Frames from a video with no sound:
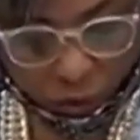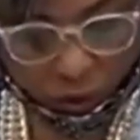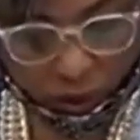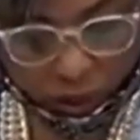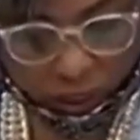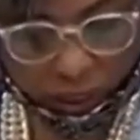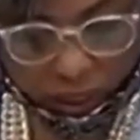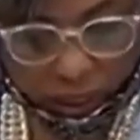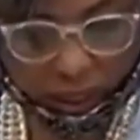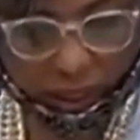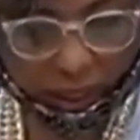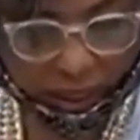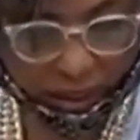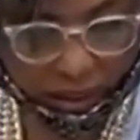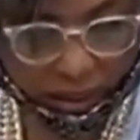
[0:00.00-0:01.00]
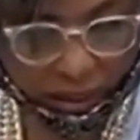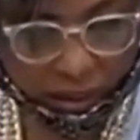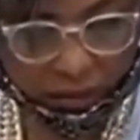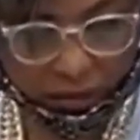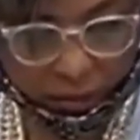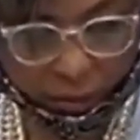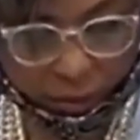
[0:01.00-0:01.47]
any
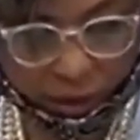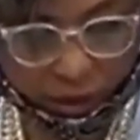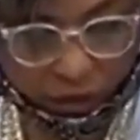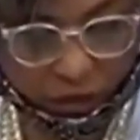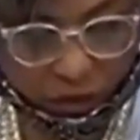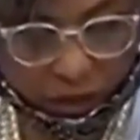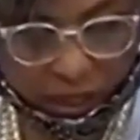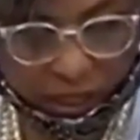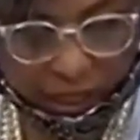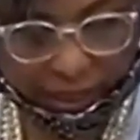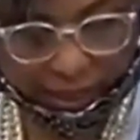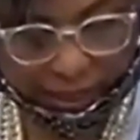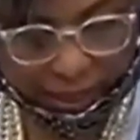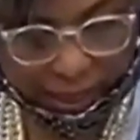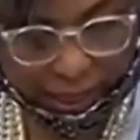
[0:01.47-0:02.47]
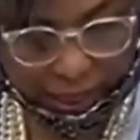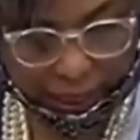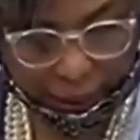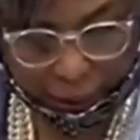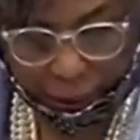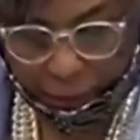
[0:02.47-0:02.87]
undelivered mail for the next day.